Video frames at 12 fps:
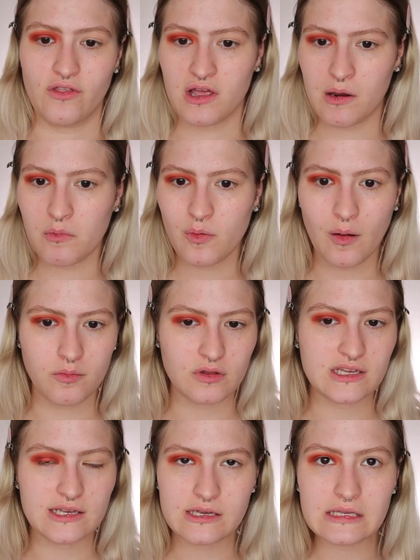The camera
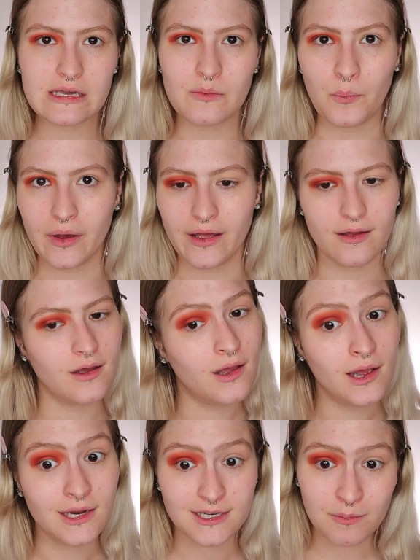probably sees it, but
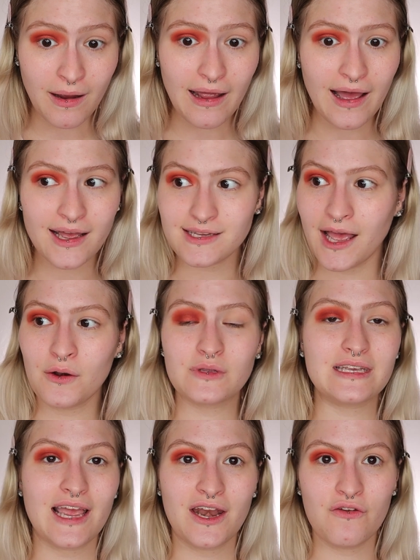to my eyes, I don't
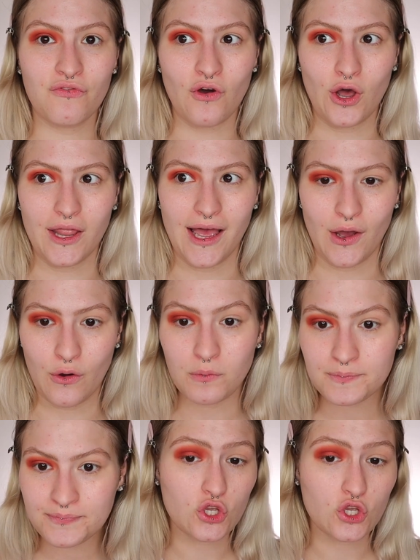see any fallout.